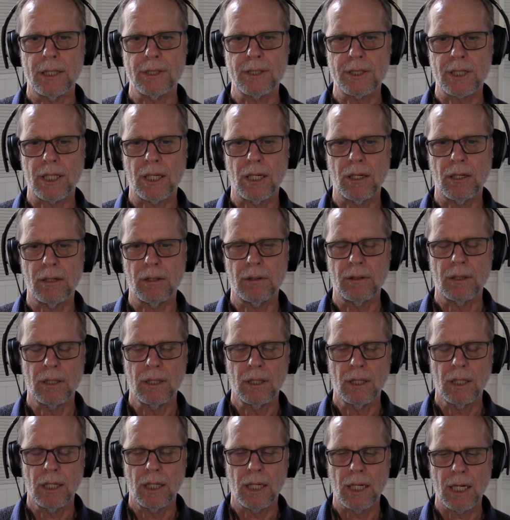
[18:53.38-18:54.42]
And so
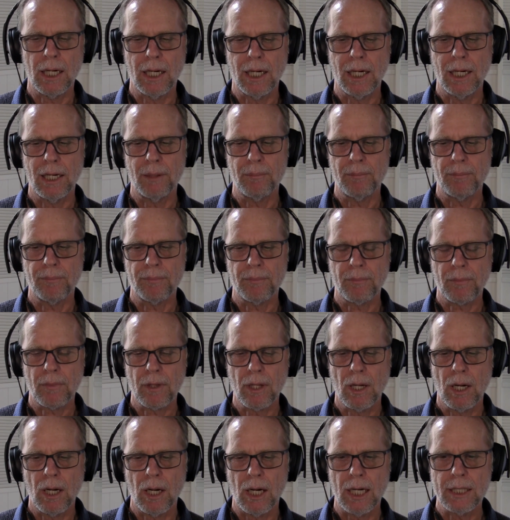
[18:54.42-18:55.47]

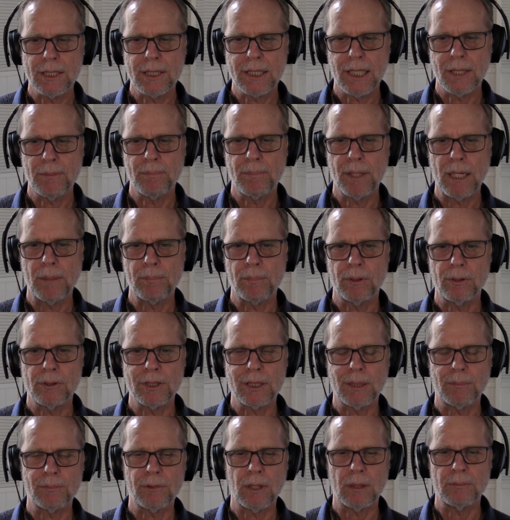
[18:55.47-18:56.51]
I see
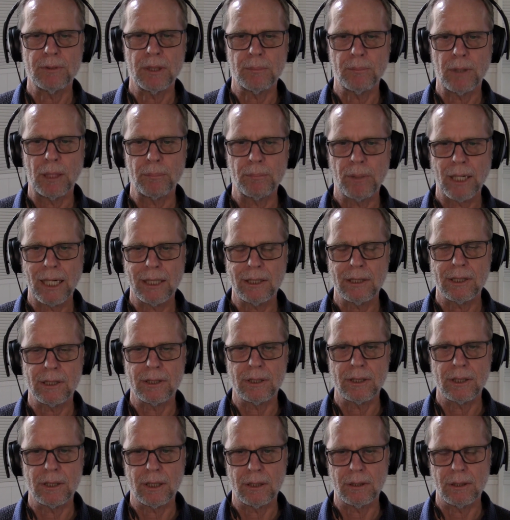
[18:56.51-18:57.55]
people sometimes in my
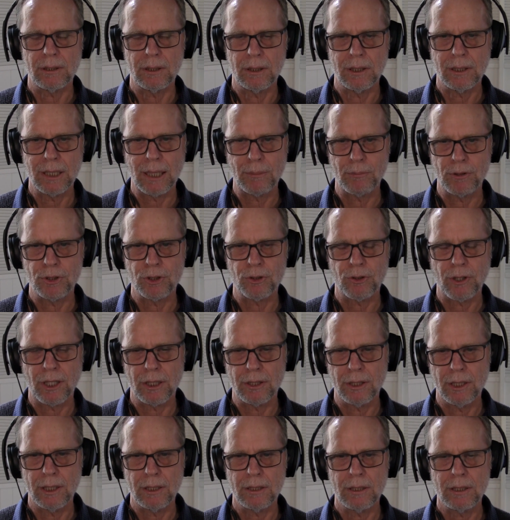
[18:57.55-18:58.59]
practice that
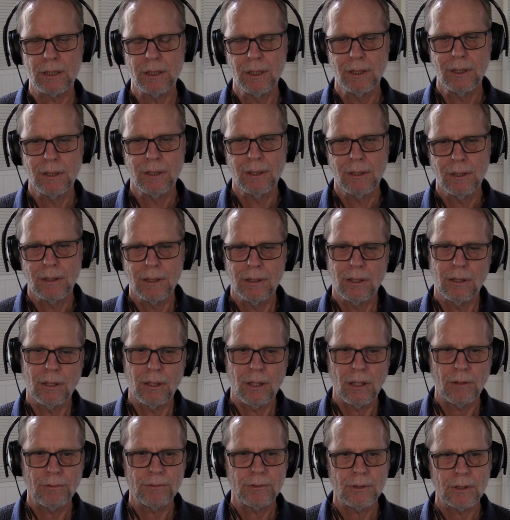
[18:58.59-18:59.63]
demonstrate this.
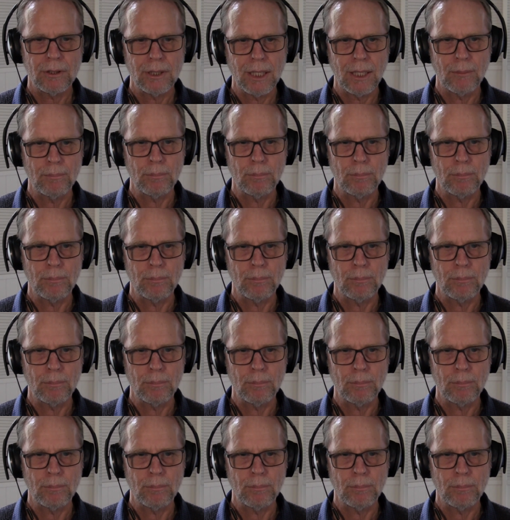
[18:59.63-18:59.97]
Often